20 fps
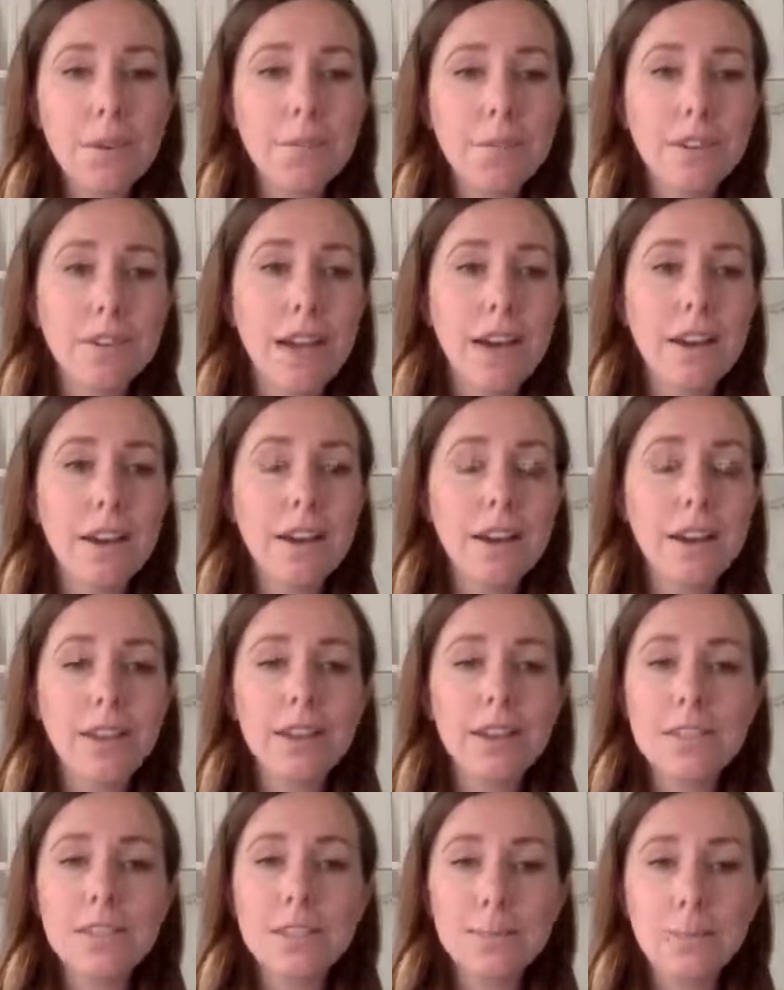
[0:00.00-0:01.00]
for that
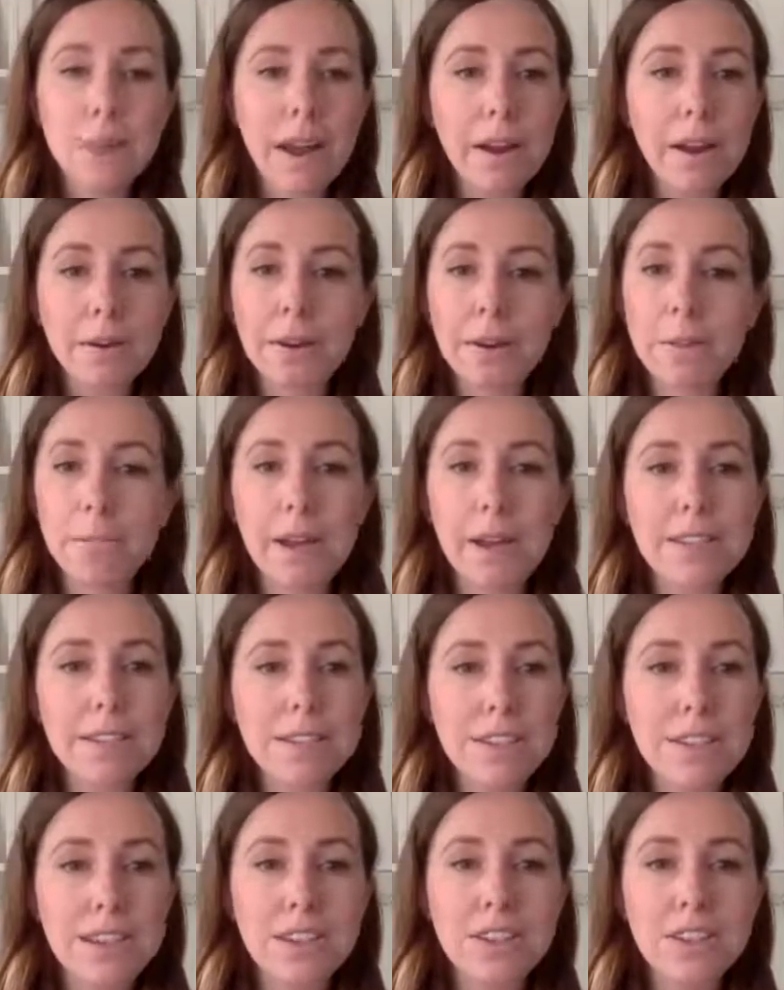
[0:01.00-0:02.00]
inspiring
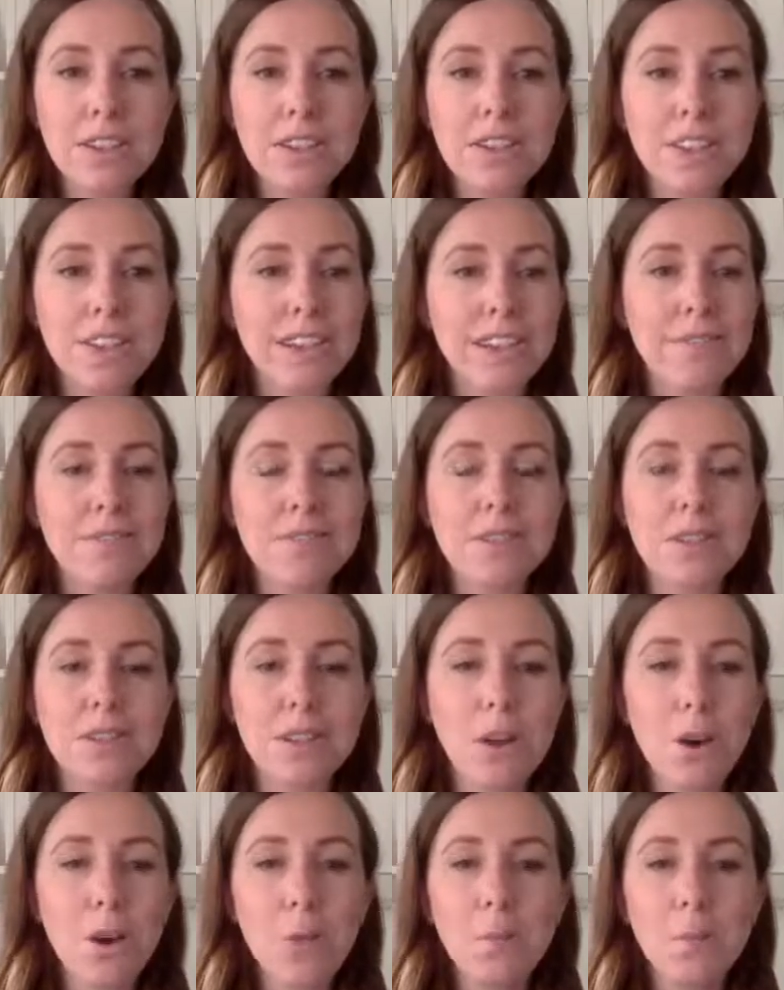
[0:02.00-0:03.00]
message that gives us
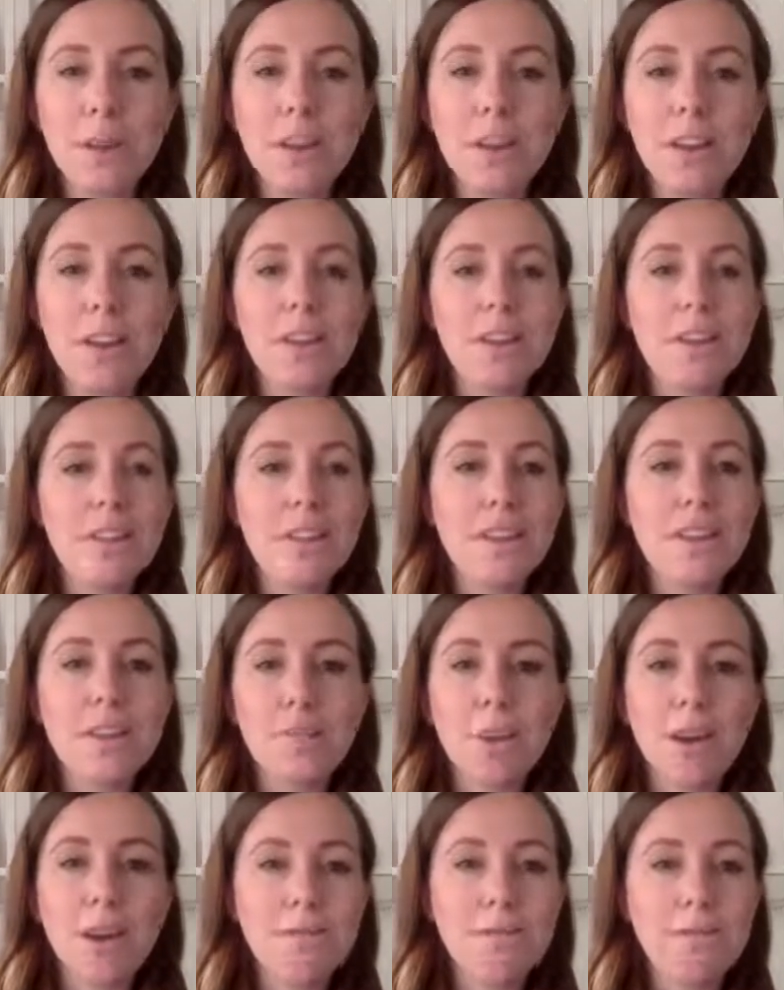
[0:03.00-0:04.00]
hope to
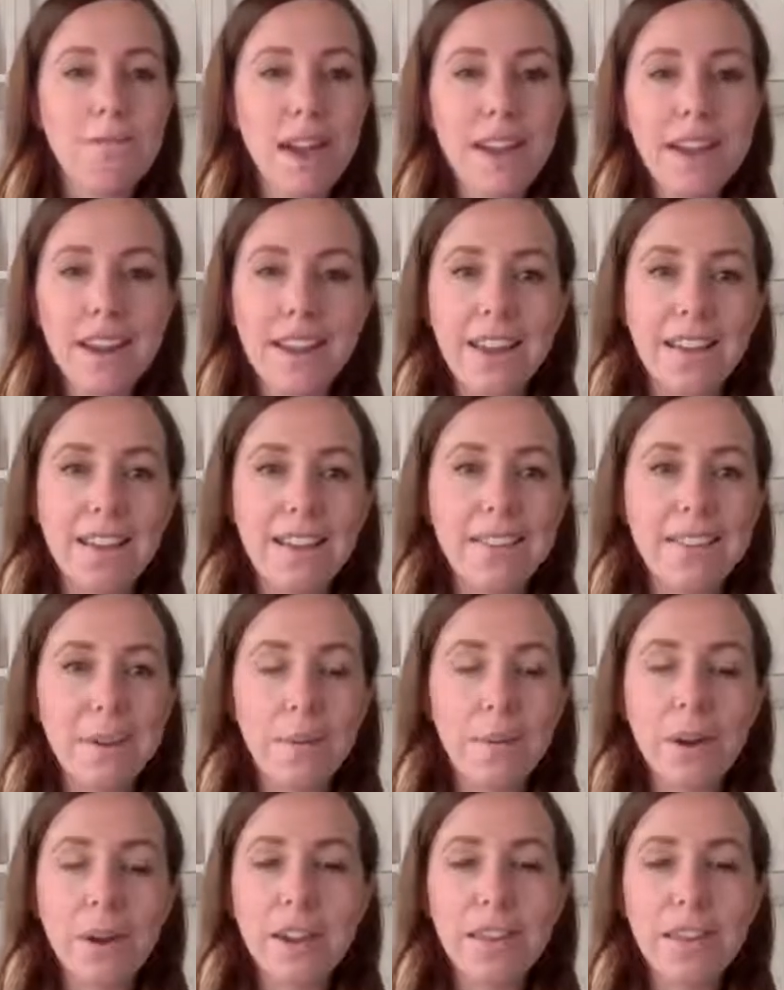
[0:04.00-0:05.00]
keep on fighting, that
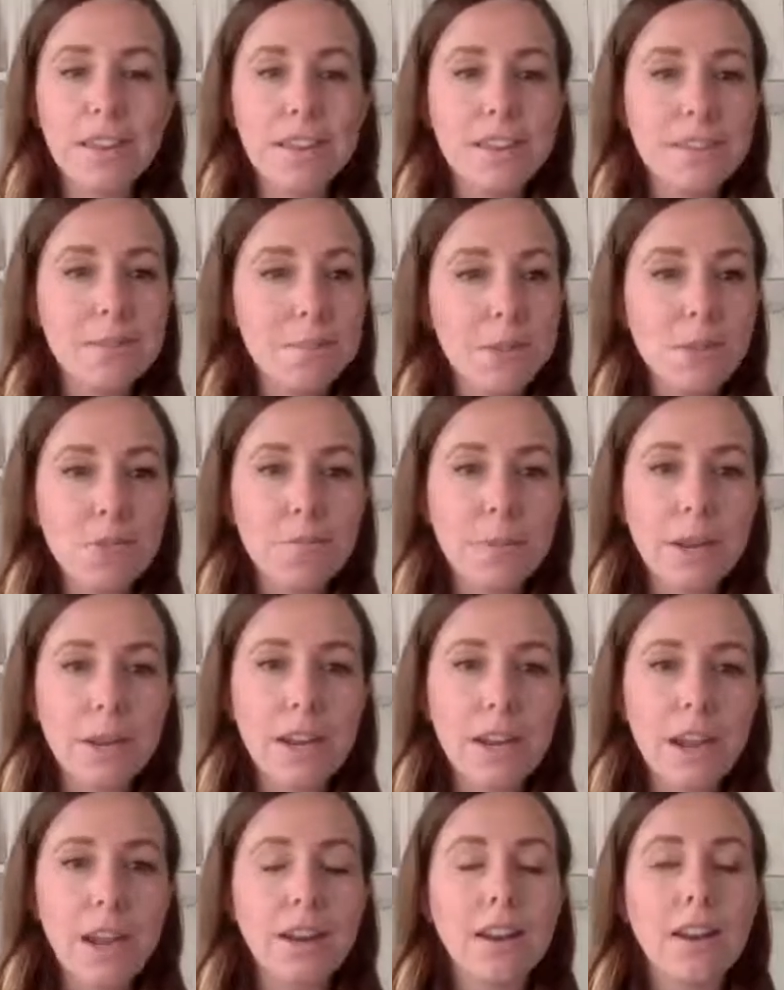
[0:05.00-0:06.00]
we're in this
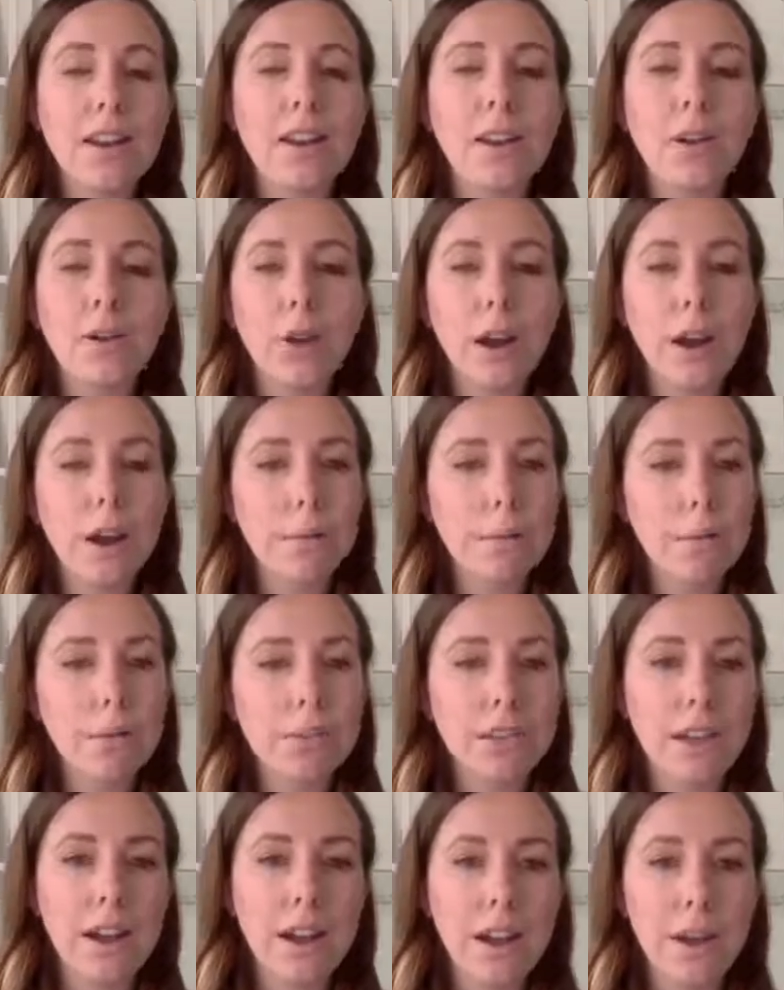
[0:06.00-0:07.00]
movement at an incredible
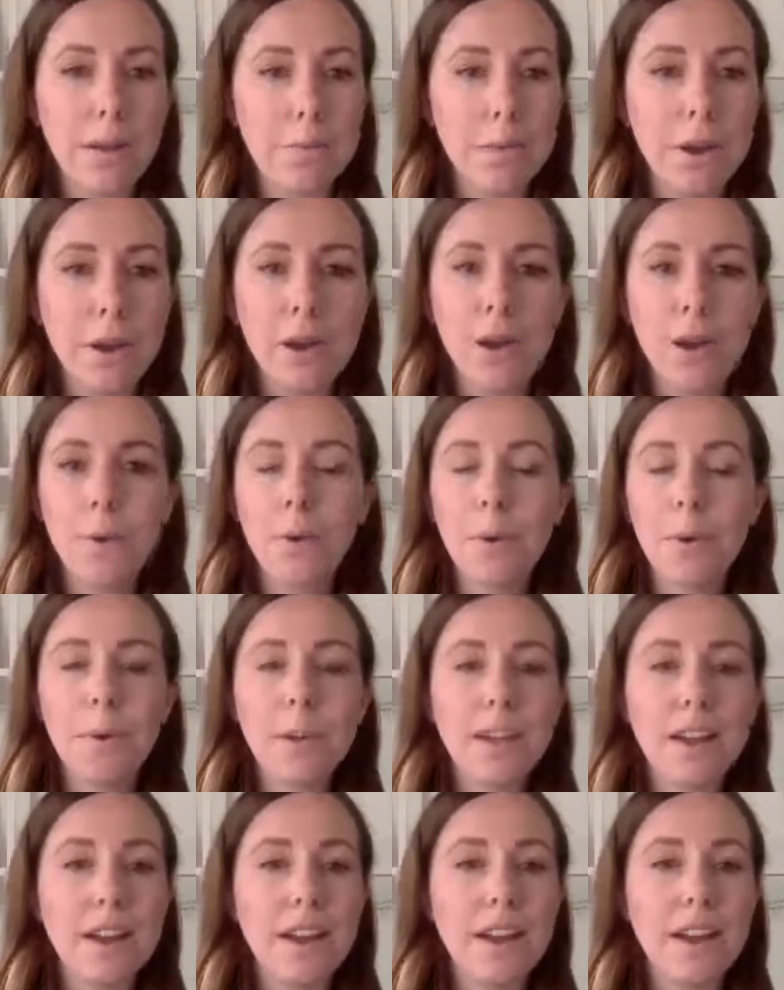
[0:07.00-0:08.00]
time where
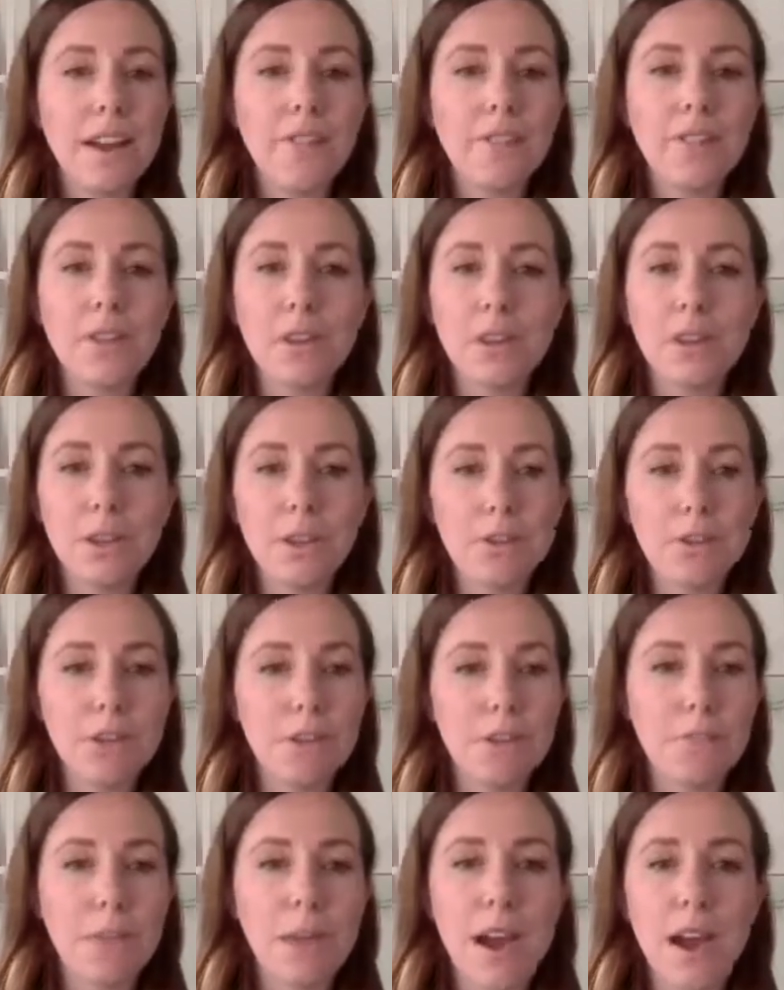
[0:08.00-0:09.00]
we can have a huge
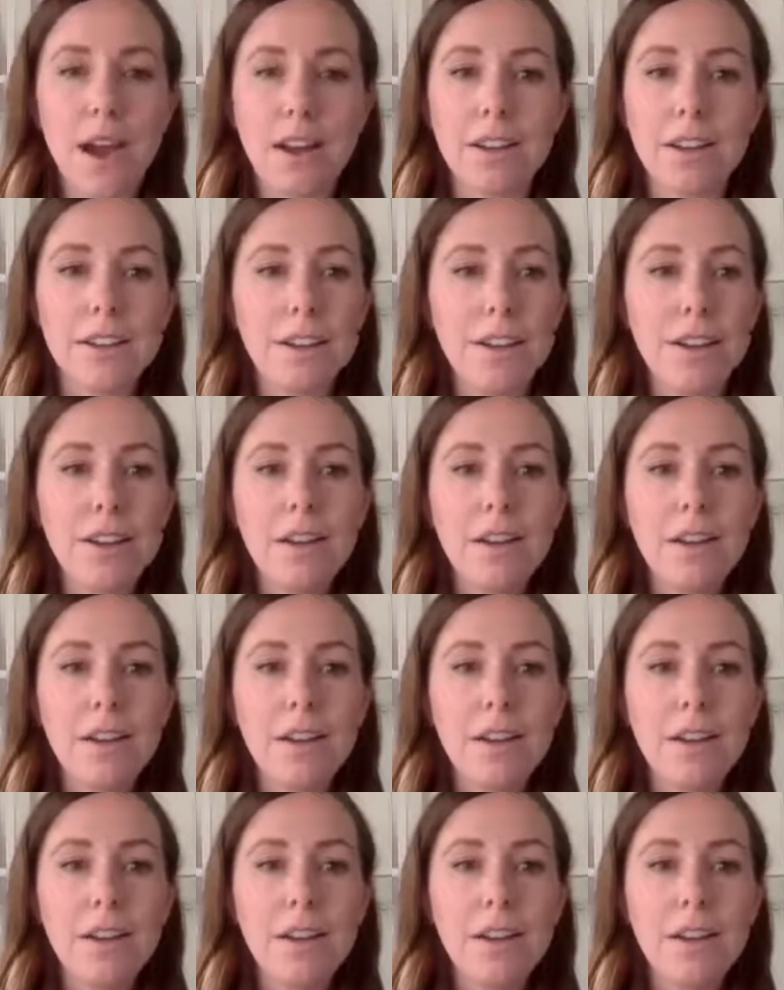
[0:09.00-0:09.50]
impact.